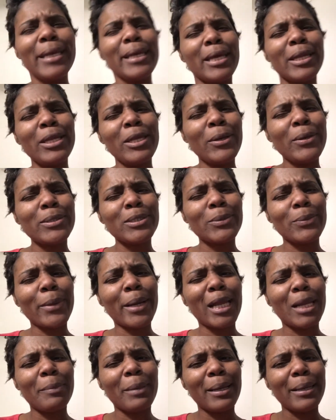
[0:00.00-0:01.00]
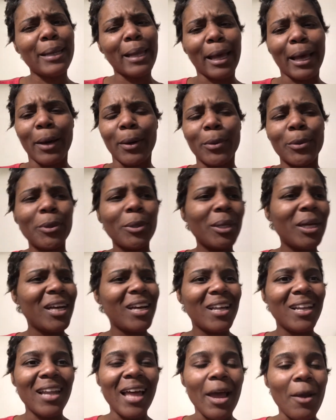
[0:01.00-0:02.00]
can use it right about now.
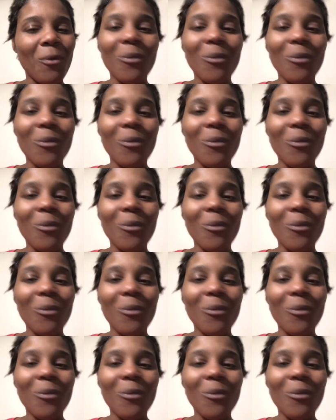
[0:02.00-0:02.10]
Like